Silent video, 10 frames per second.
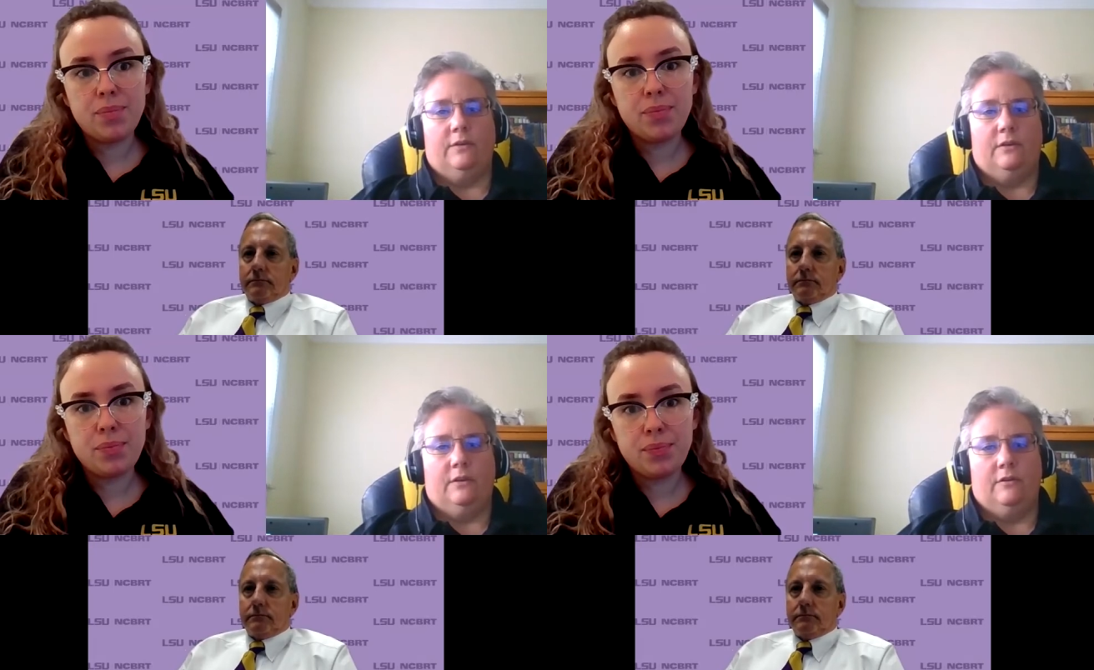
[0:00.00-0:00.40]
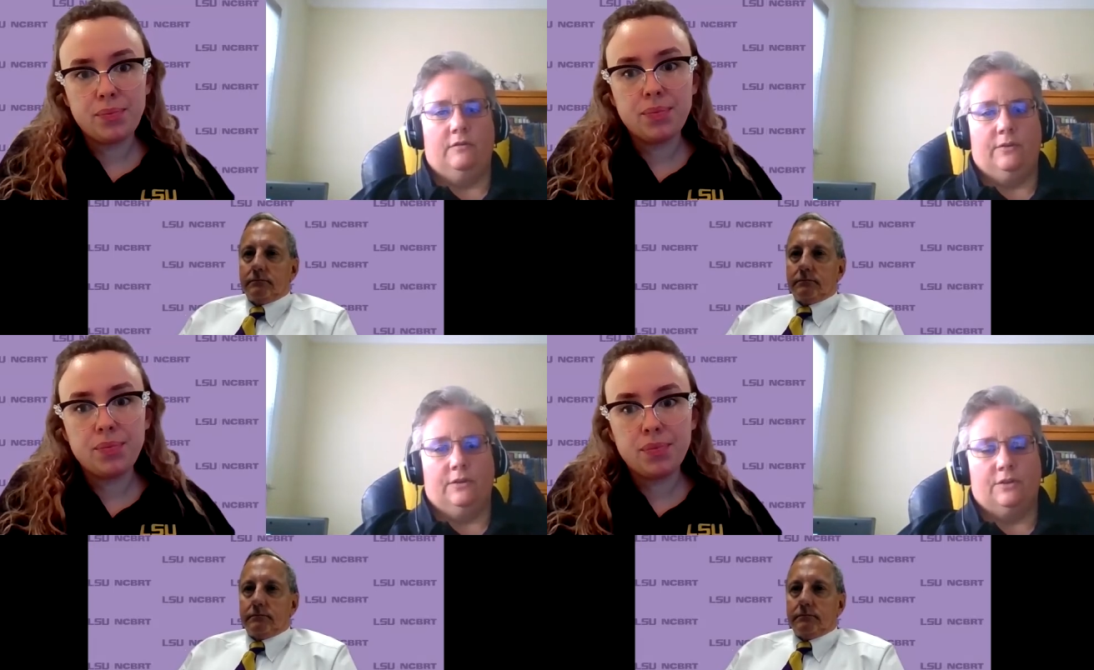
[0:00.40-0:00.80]
Speaker 1: uh, our
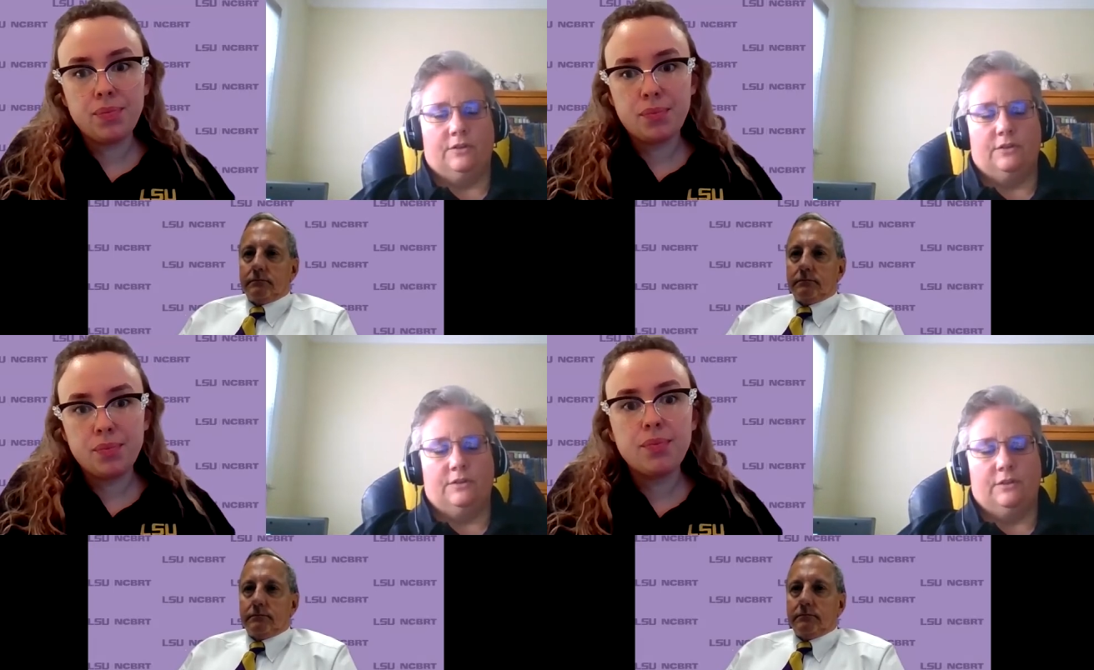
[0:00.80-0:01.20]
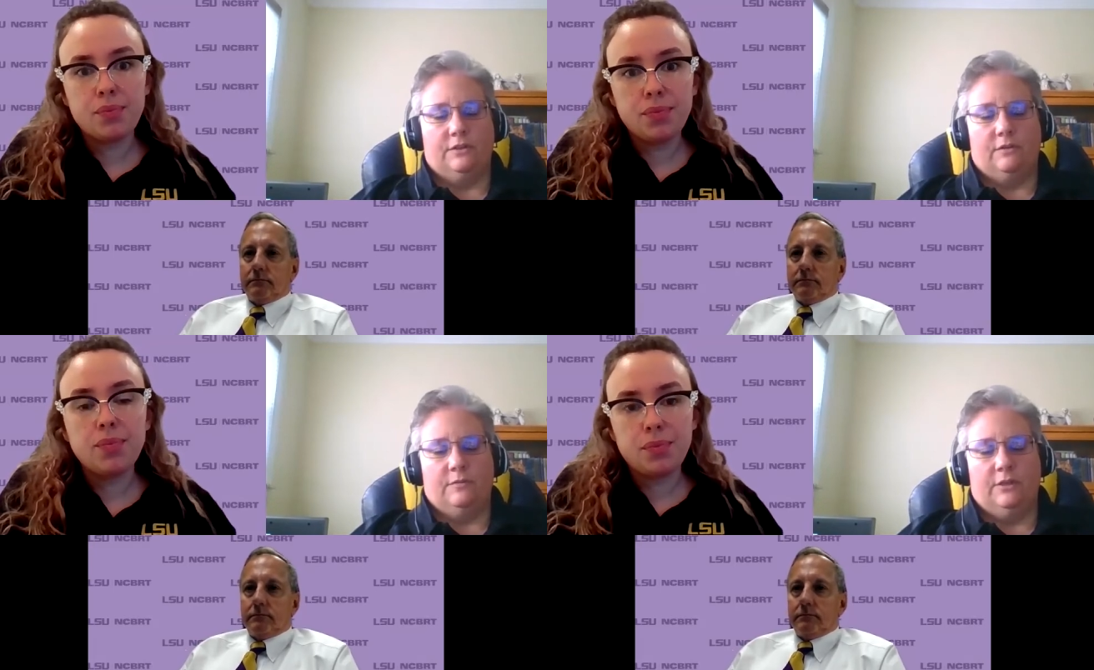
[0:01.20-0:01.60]
infectious disease
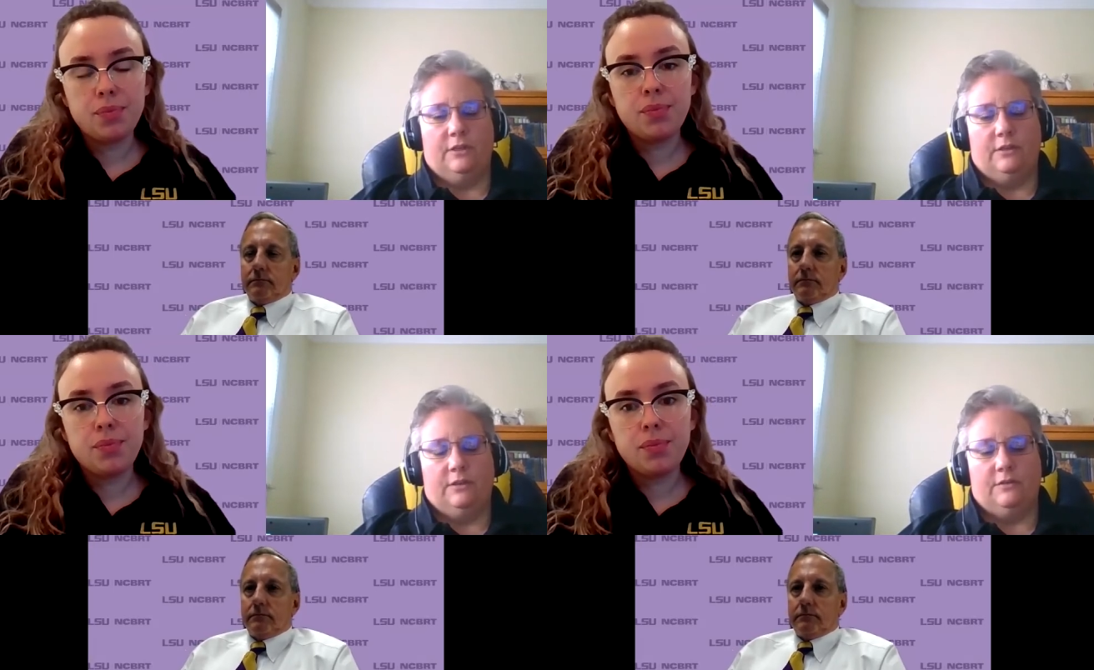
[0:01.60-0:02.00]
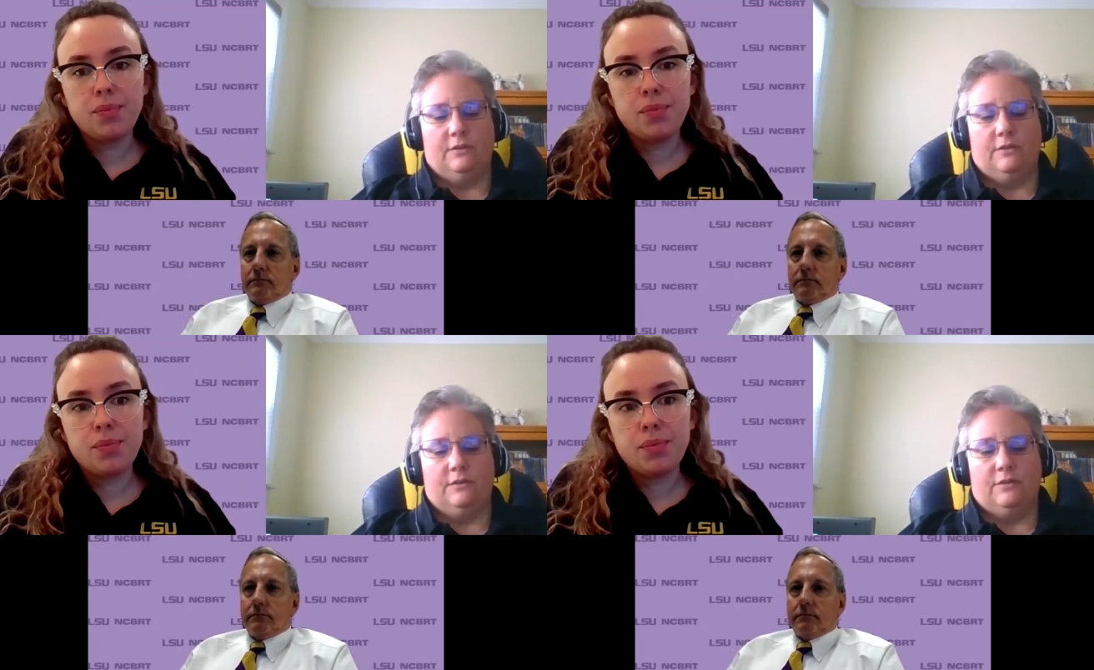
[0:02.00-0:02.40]
committee is
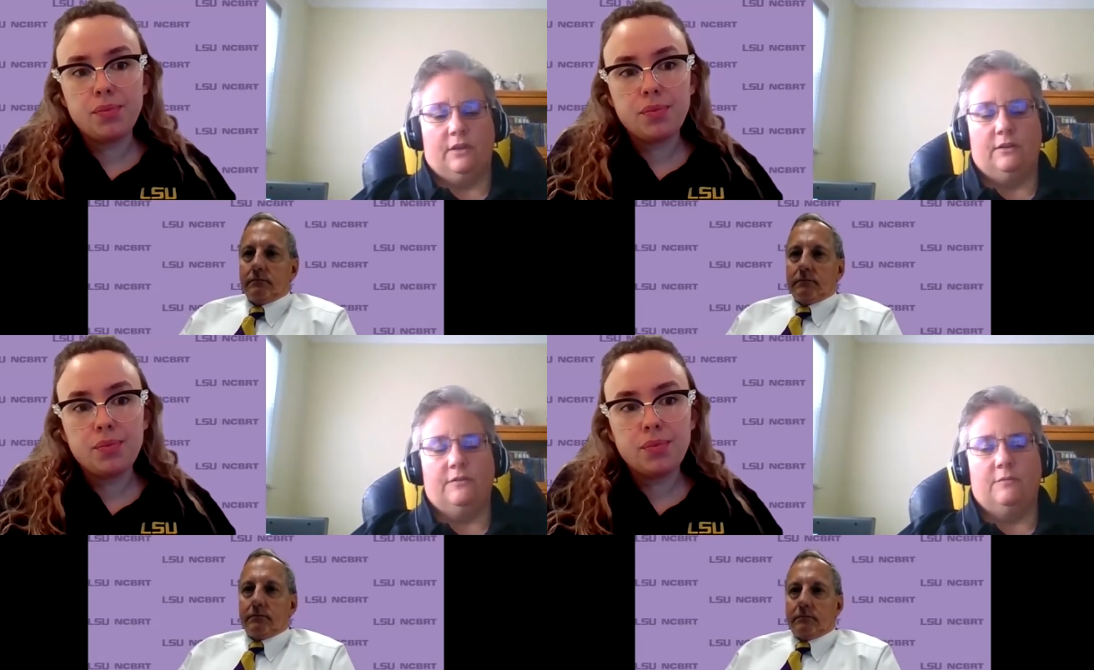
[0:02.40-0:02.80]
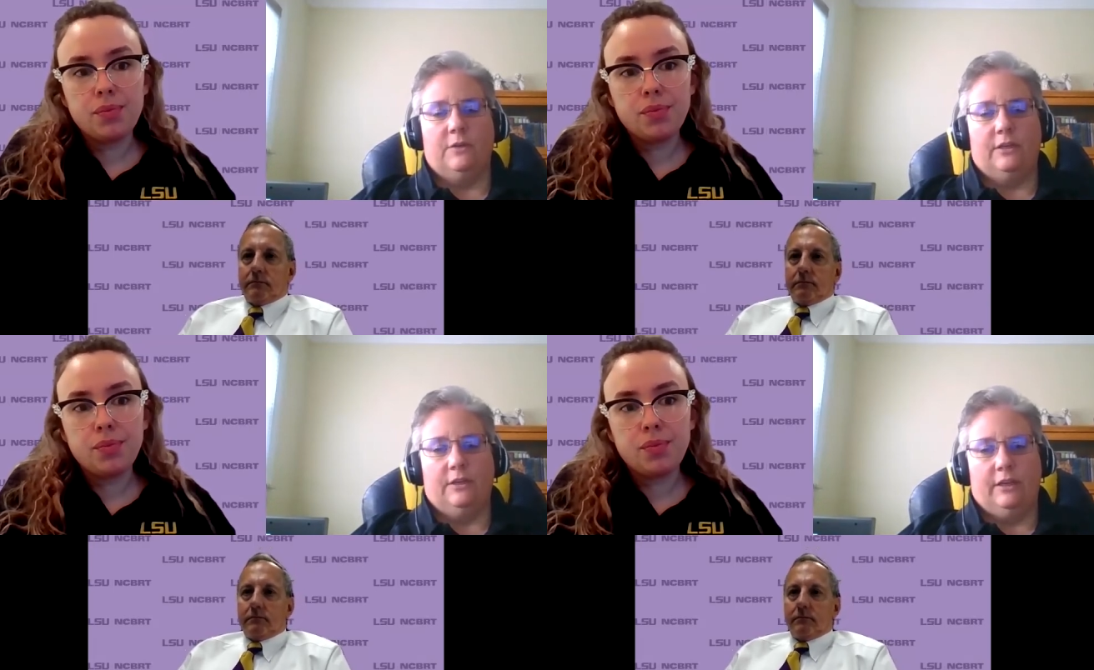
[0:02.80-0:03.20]
is out of the
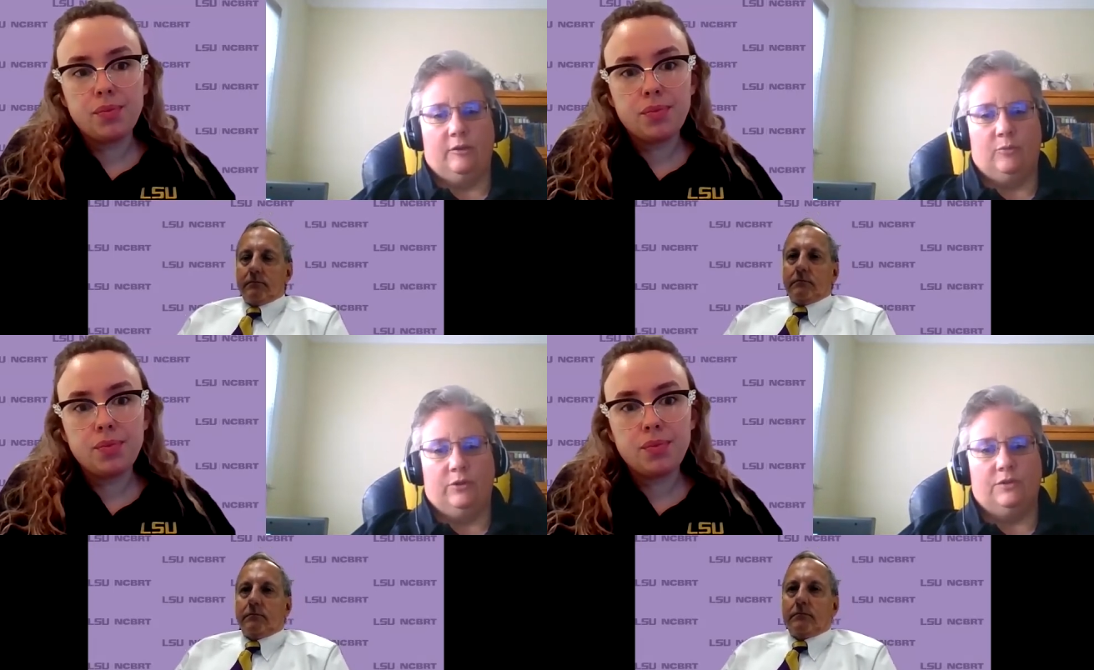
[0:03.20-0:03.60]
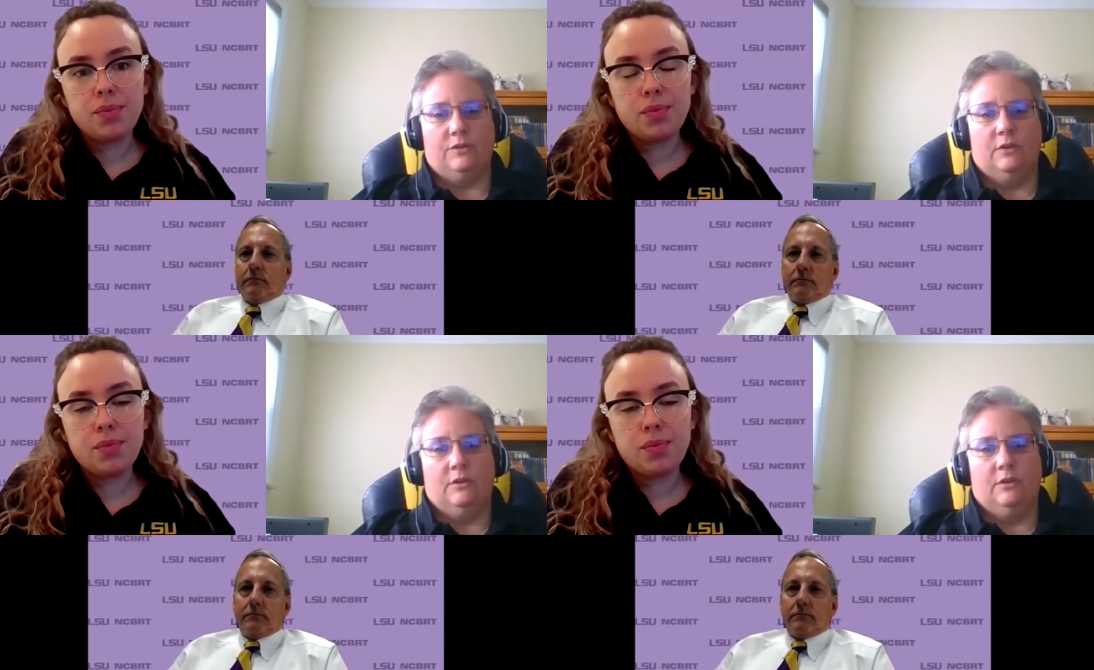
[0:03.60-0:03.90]
main campus